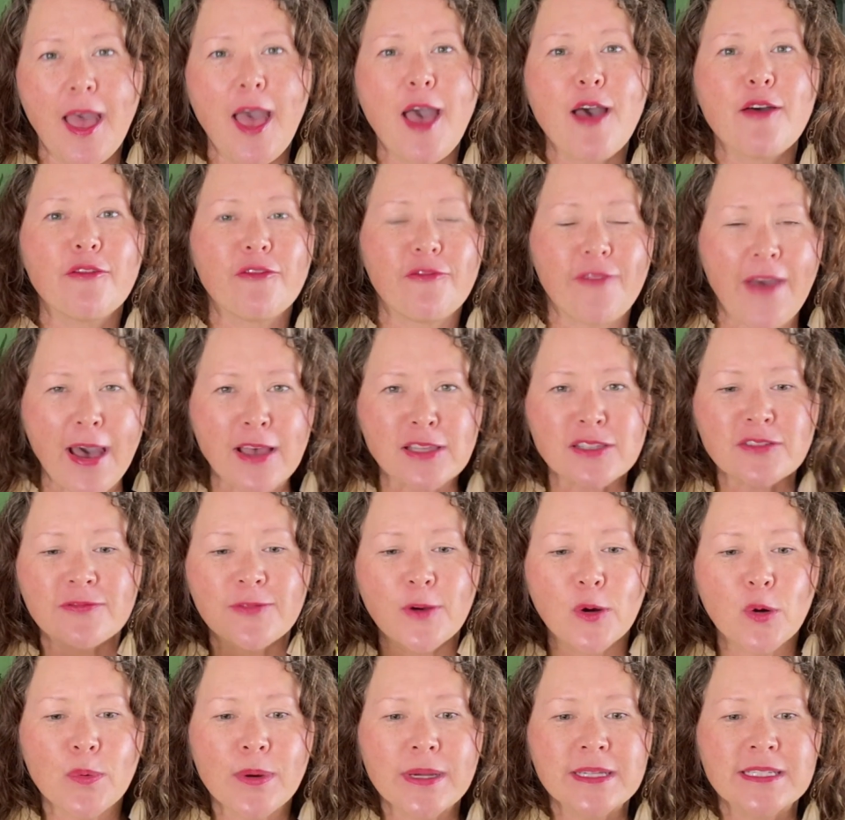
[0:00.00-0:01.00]
Fast
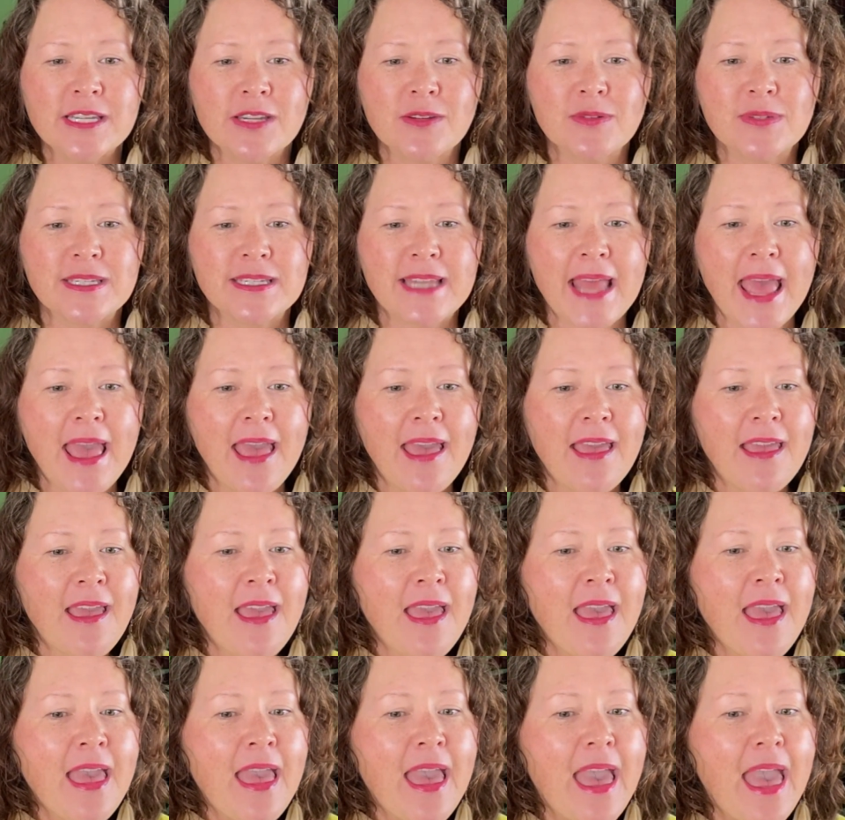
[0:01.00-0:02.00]
forward to today,
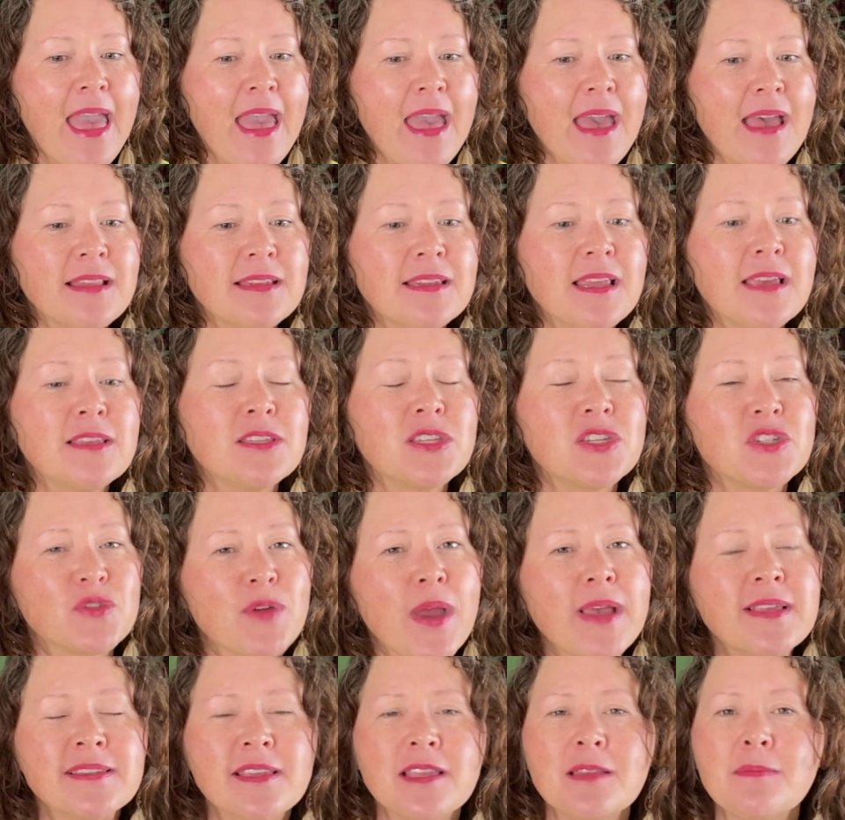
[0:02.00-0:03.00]
and
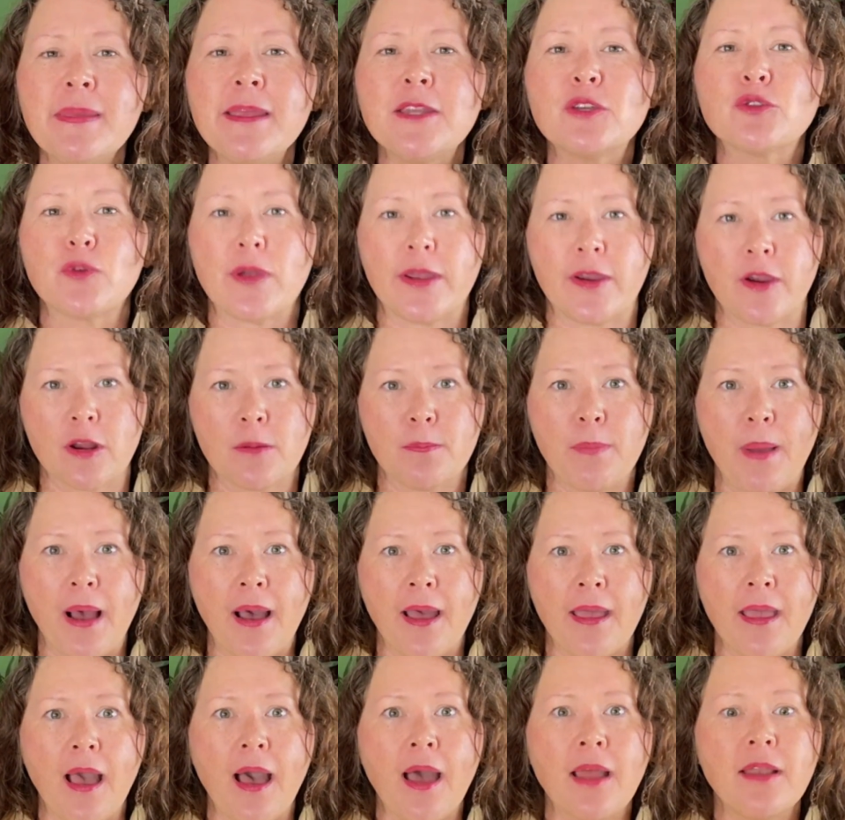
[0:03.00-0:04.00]
stress can be triggered
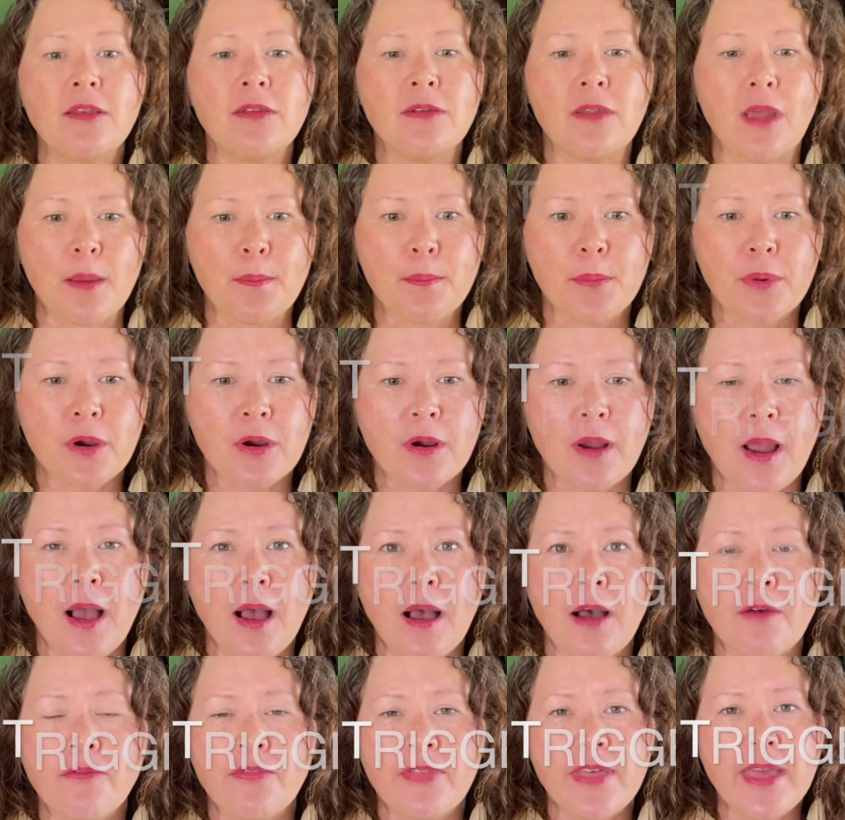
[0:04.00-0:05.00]
by a number
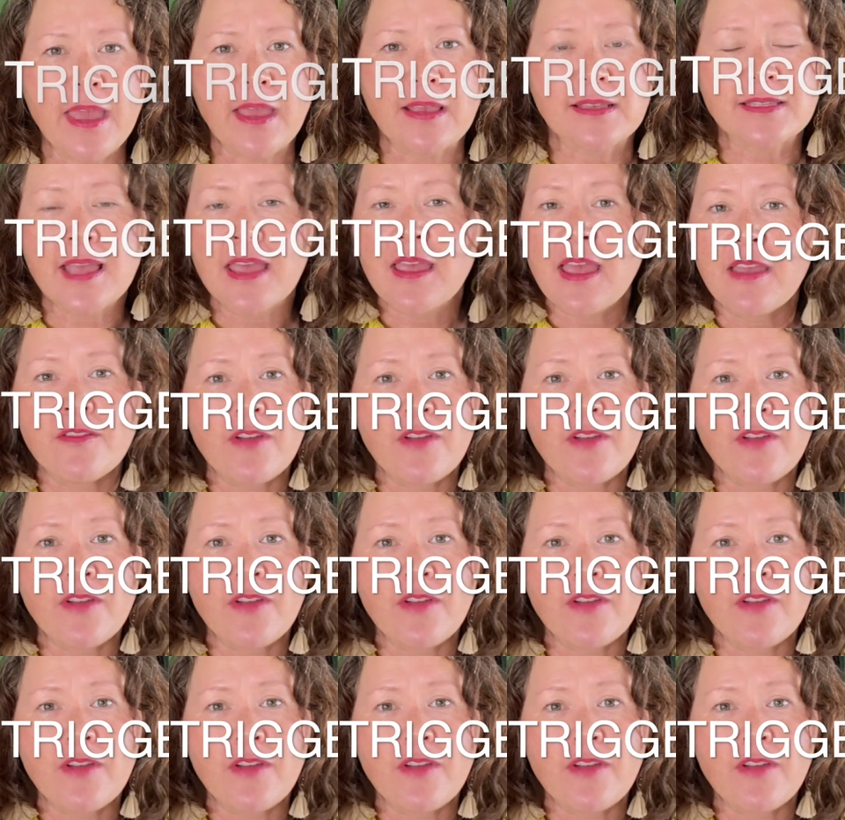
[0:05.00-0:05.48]
of things.